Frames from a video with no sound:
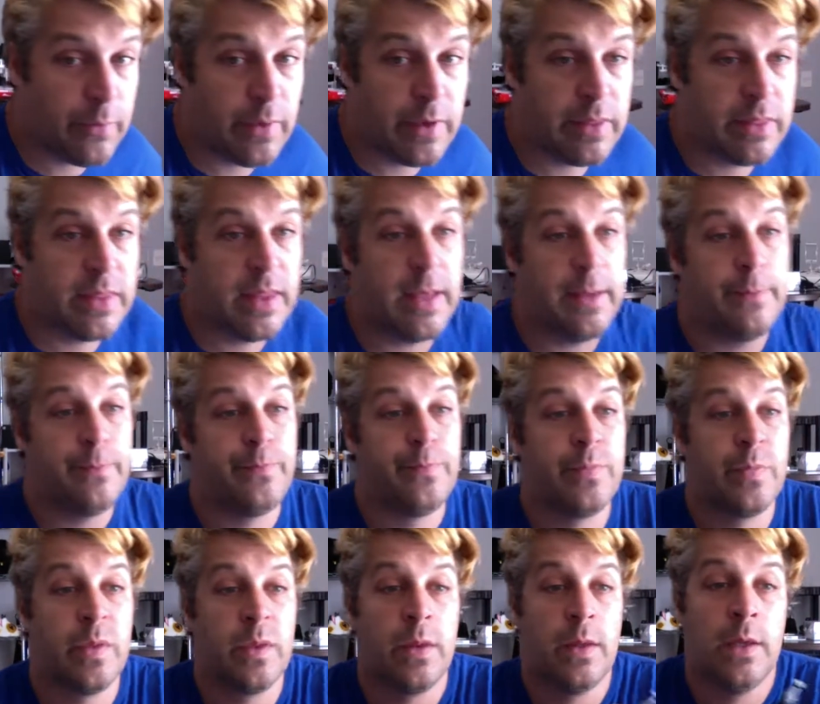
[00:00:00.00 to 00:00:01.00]
it with the
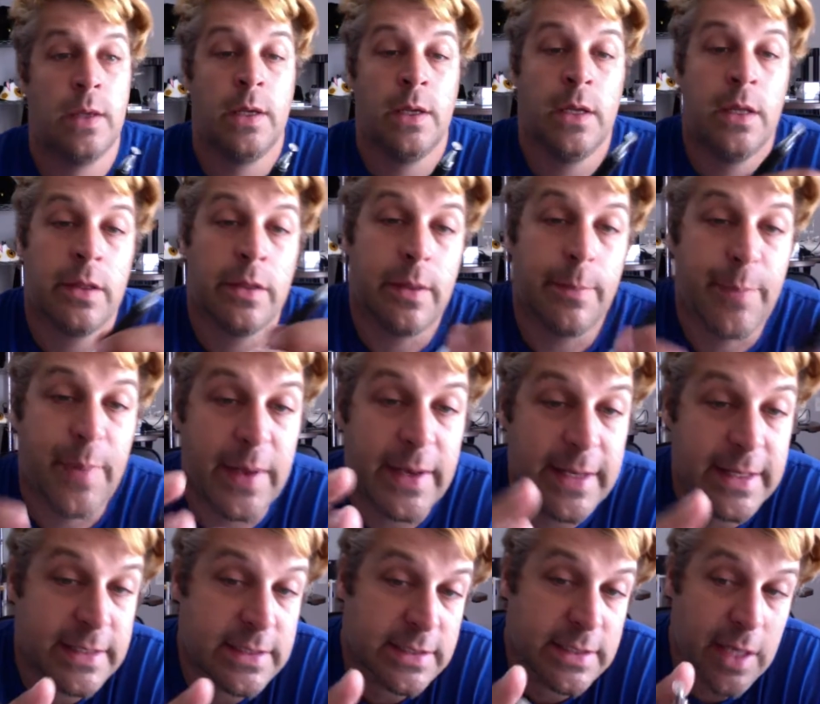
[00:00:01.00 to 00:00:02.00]
pen
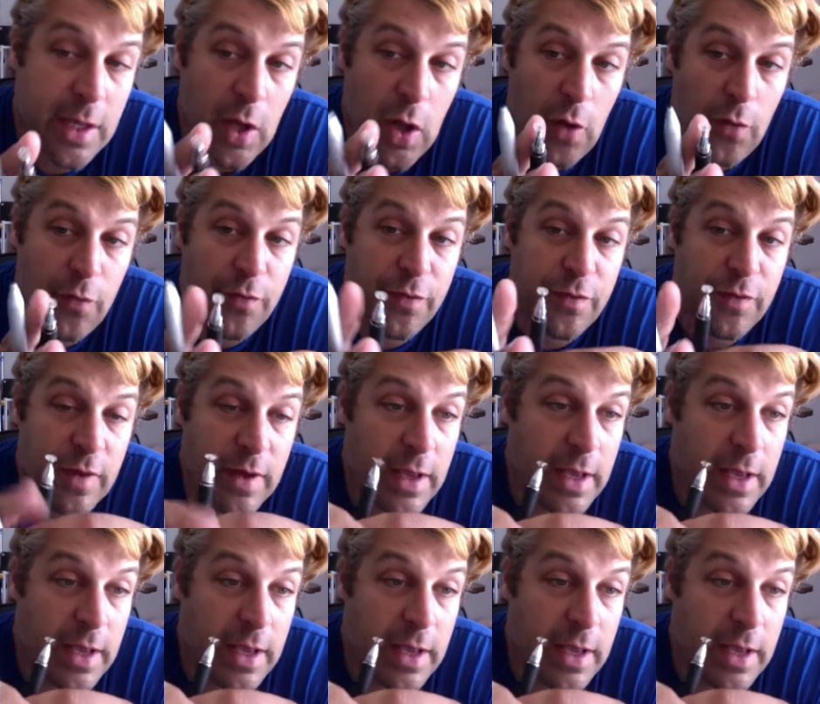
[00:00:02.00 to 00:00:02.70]
itself,